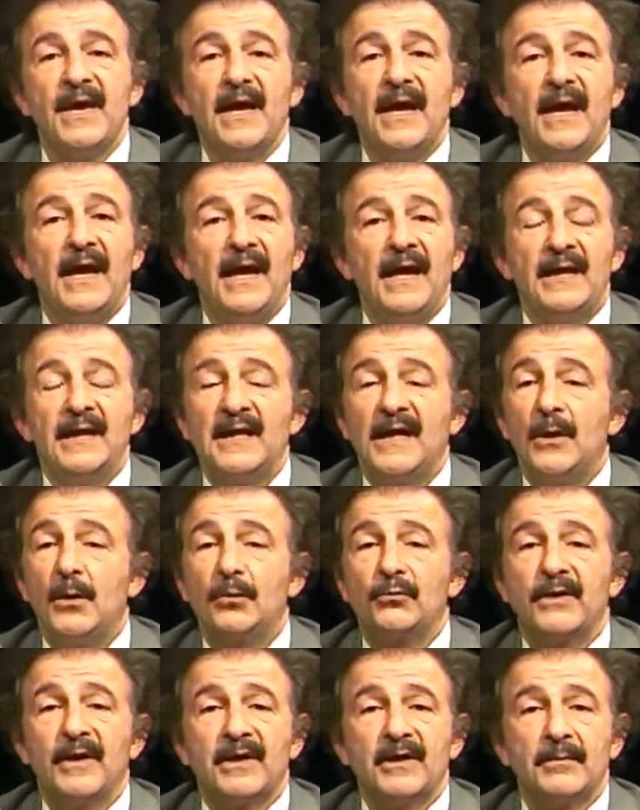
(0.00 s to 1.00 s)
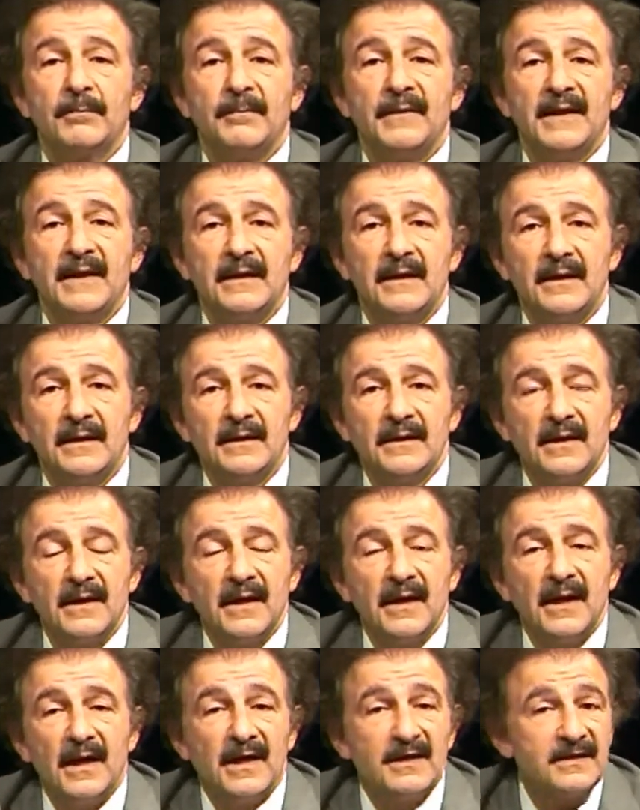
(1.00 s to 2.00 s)
And I'll recommend
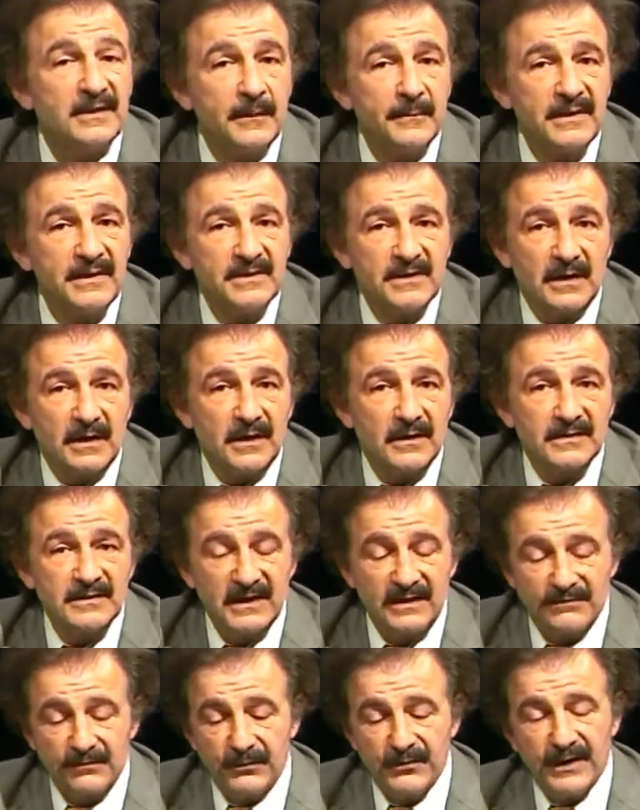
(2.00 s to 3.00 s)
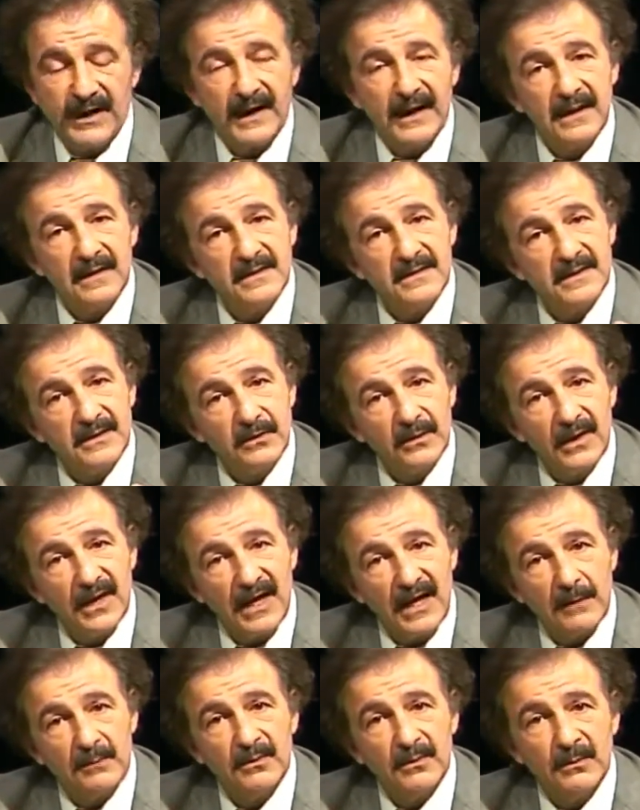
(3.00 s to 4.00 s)
a tummy tuck, say for the anterior
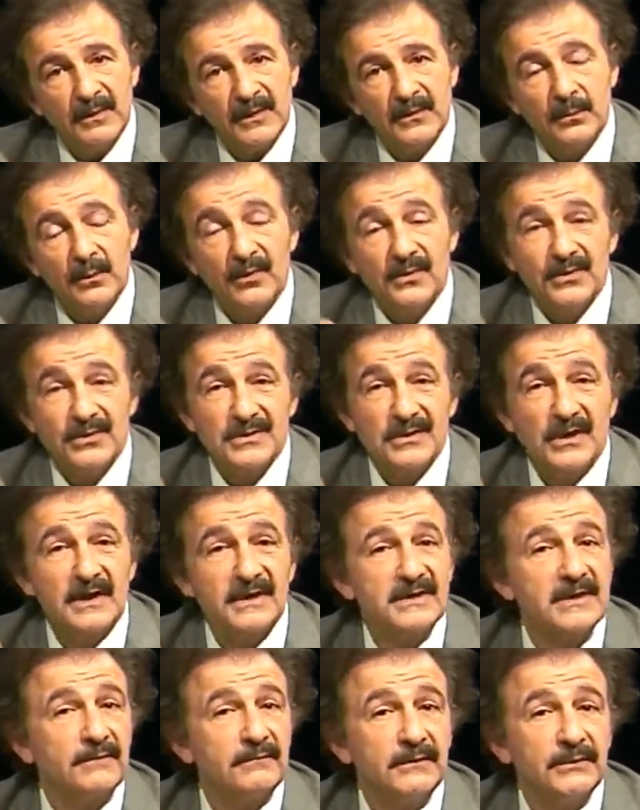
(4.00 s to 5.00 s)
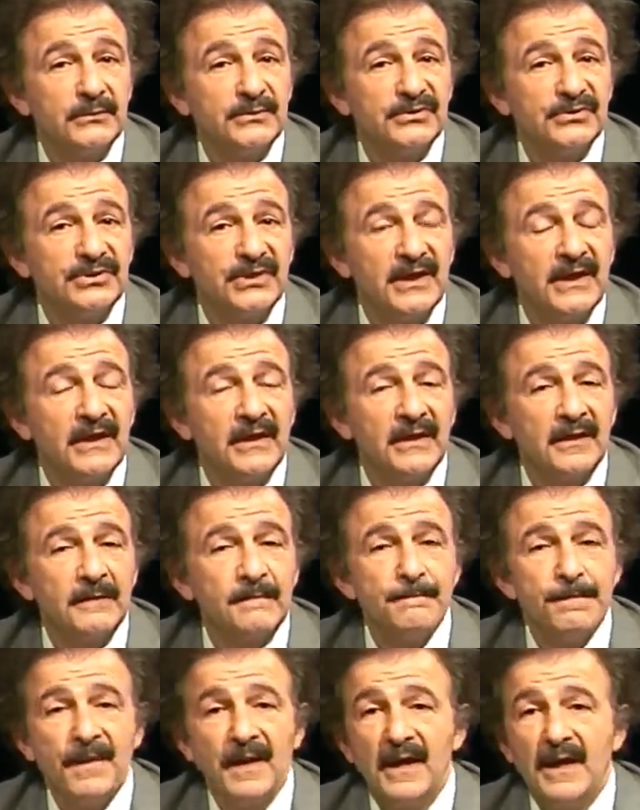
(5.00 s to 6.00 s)
abdomen where there's lots of loose skin
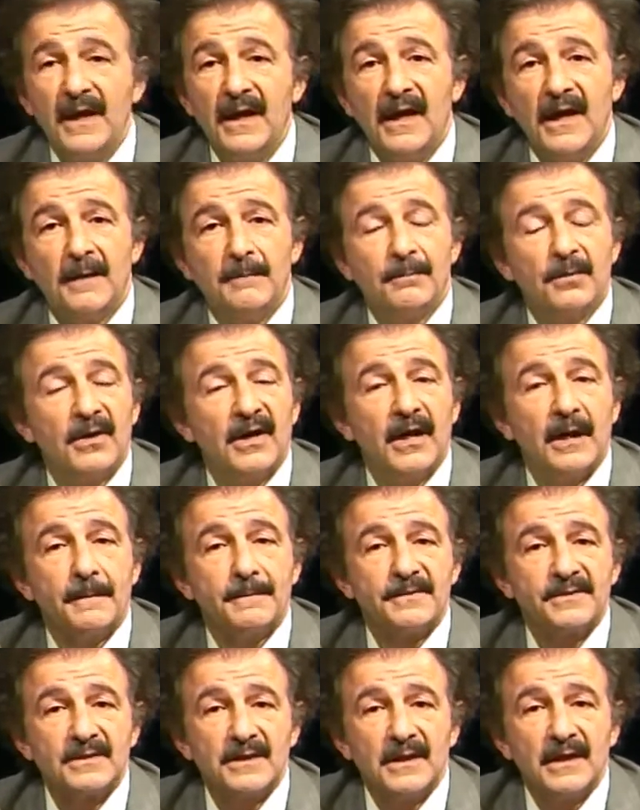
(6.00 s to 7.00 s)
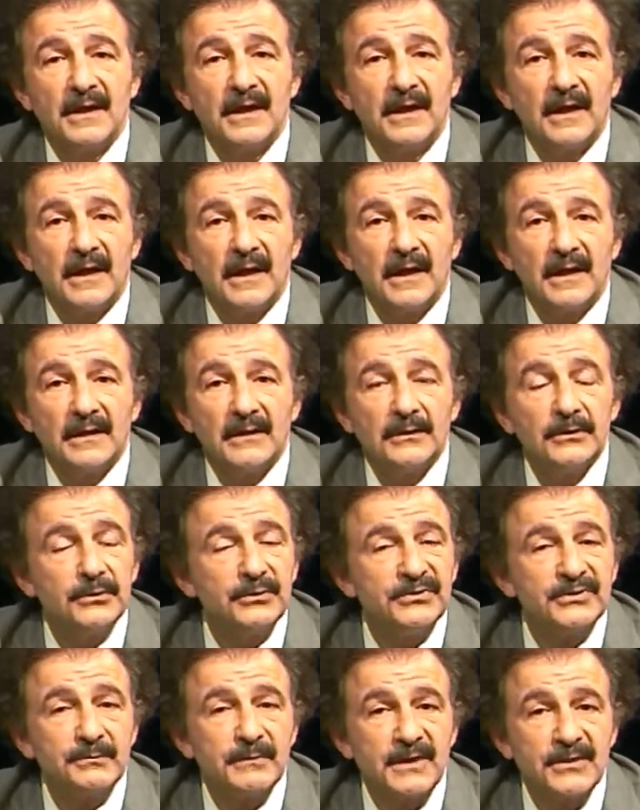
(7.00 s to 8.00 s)
and perhaps
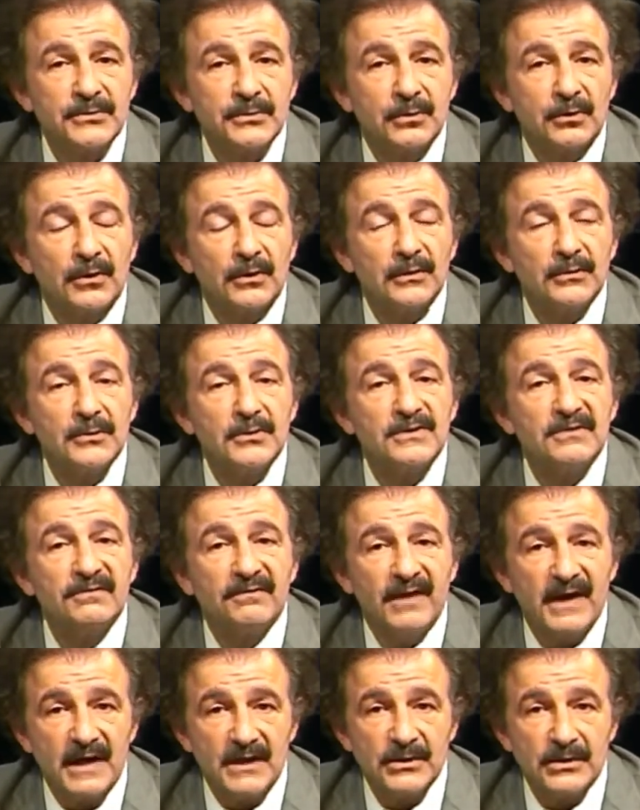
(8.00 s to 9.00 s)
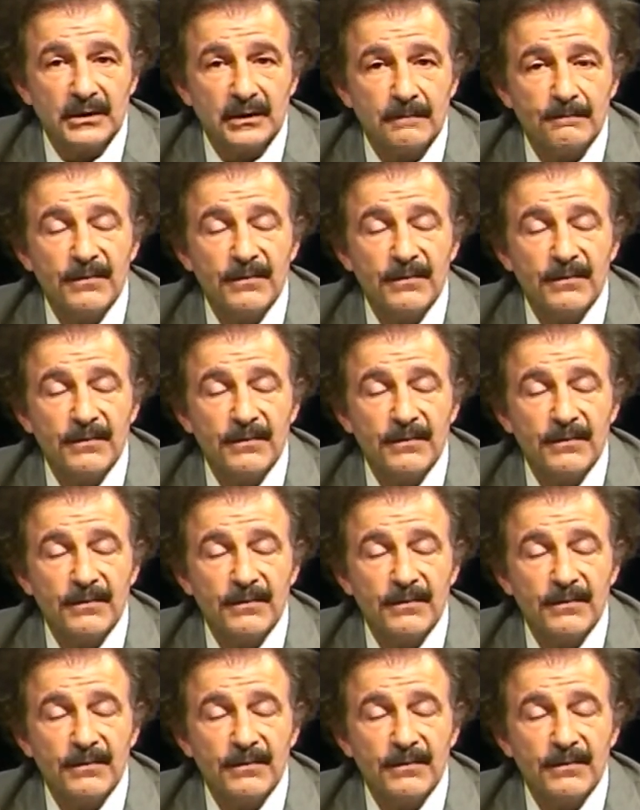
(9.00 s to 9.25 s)
loose muscle or loose fascia.